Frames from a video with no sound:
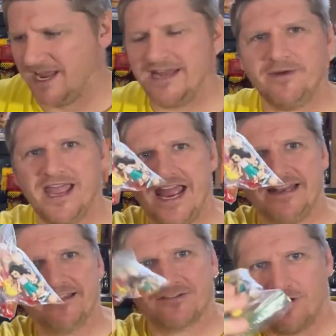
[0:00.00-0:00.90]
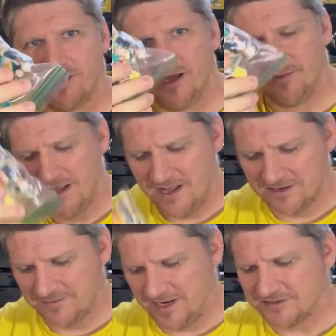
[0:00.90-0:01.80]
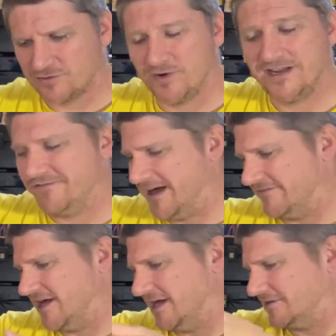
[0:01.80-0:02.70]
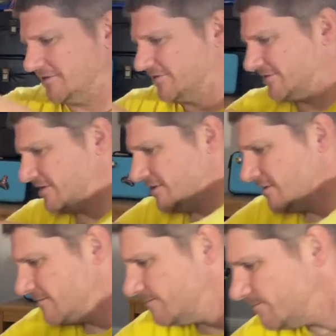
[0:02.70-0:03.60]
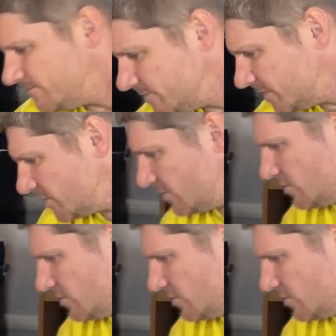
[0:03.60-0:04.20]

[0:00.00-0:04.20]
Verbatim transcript: but anyway, I added this all up. There's about $25